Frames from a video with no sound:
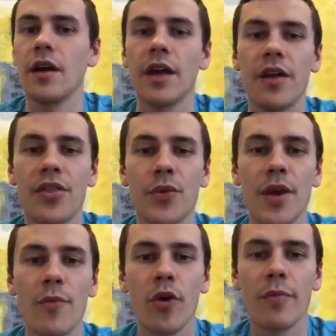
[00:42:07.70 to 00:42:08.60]
Okay,
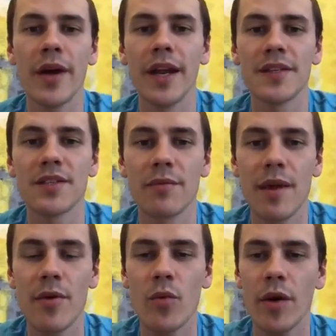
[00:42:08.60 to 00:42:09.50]
3 more minutes, so
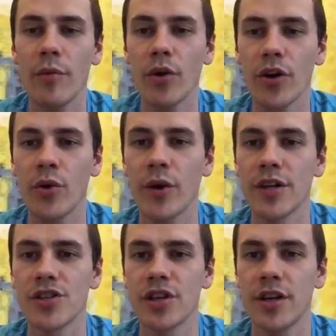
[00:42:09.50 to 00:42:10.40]
maybe one more
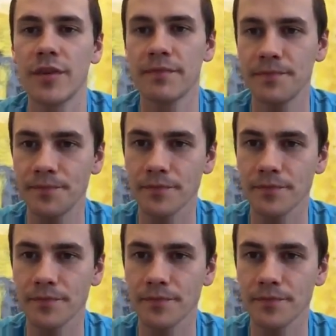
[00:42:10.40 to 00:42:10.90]
question.